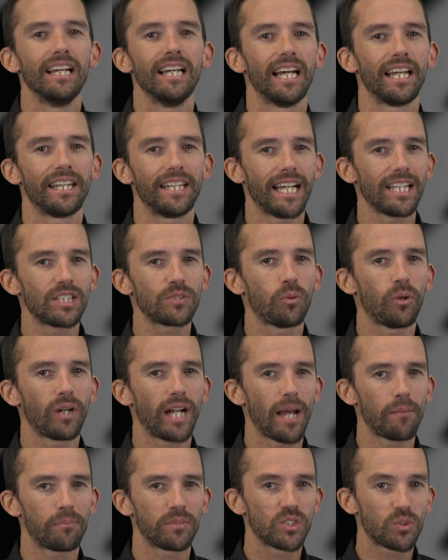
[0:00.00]
And that's what
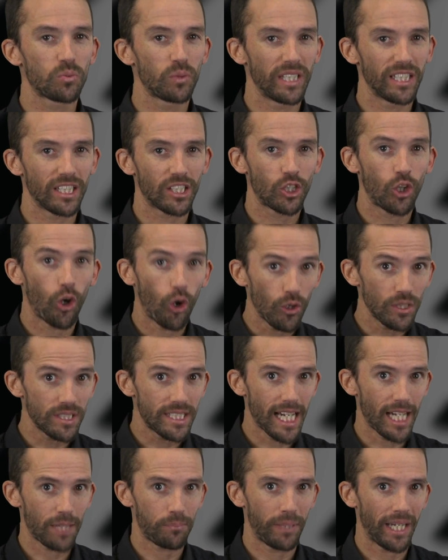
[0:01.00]
happens when the
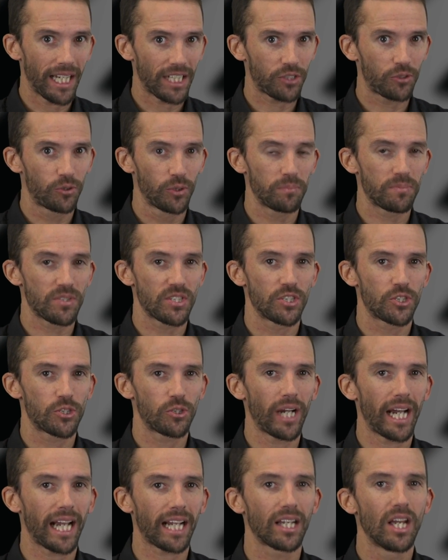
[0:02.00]
contact patch grips the
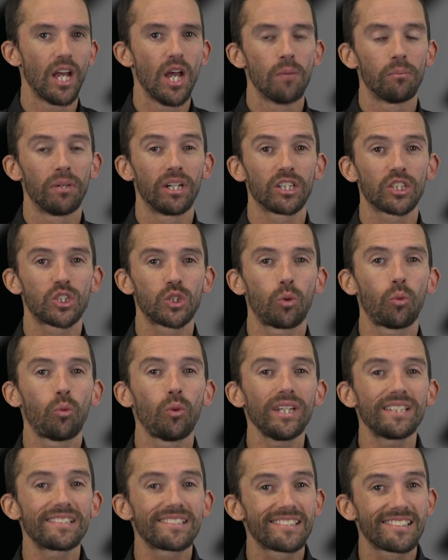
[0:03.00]
track, but it
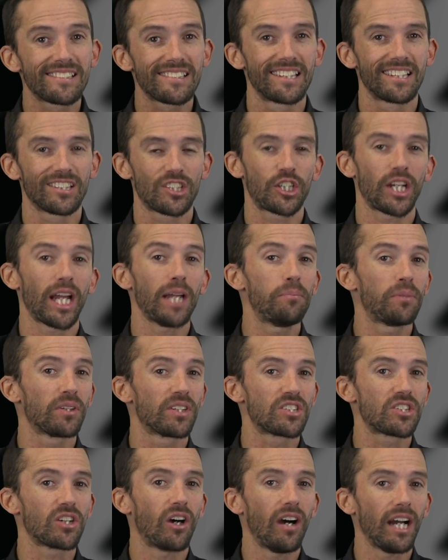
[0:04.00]
twists the shape of the
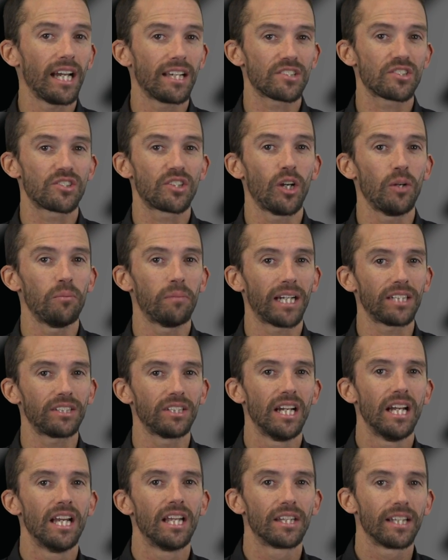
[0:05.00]
tyre so much
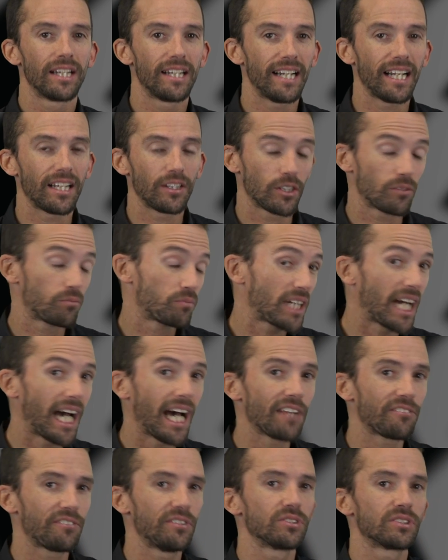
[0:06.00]
that the
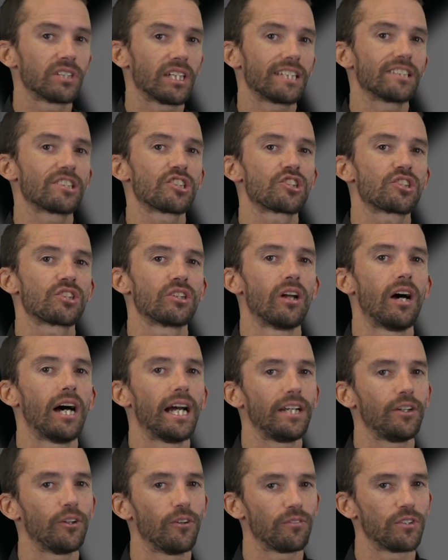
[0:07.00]
kart feels like it's
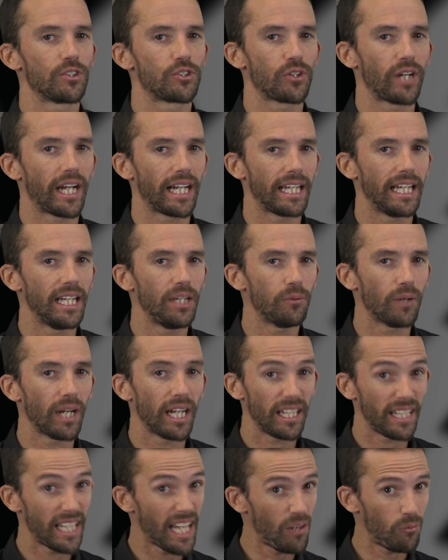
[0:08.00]
sliding off the track anyway.
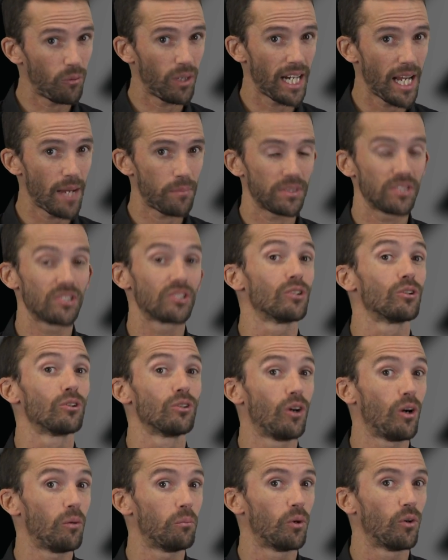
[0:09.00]
And that one happens a
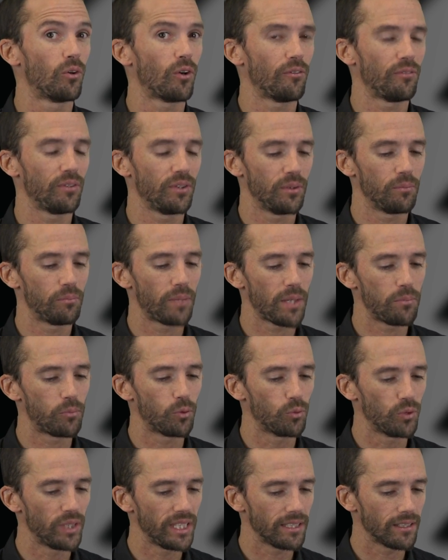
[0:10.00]
lot more often than people
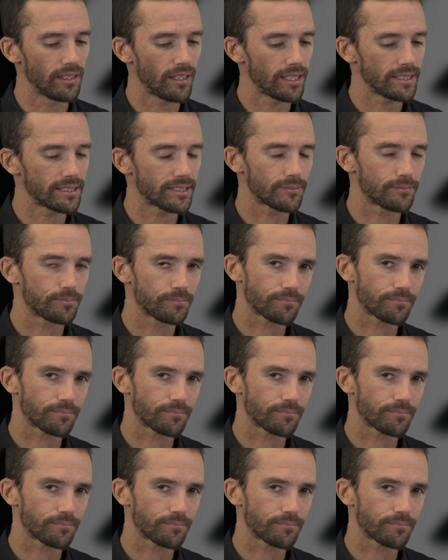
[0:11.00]
realise.